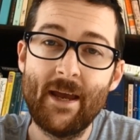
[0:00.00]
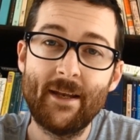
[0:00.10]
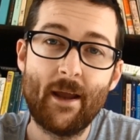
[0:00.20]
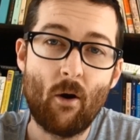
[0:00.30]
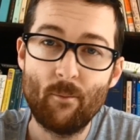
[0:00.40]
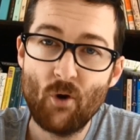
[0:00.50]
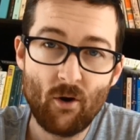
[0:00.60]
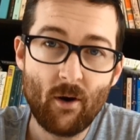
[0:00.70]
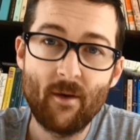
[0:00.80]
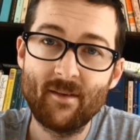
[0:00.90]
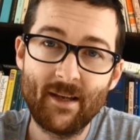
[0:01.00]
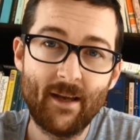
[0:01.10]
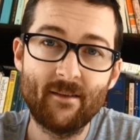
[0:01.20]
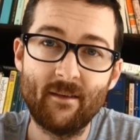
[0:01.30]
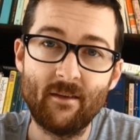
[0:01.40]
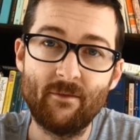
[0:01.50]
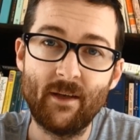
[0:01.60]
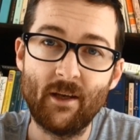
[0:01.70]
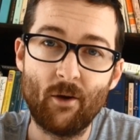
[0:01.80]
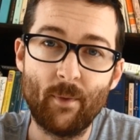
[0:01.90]
Now, I'm not going to link to this
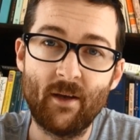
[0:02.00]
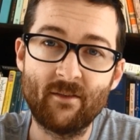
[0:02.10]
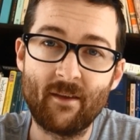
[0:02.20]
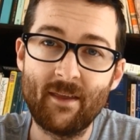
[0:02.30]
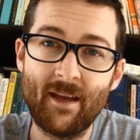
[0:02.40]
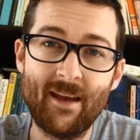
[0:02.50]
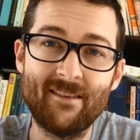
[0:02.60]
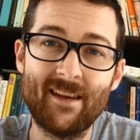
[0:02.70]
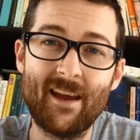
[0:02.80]
video because I think it is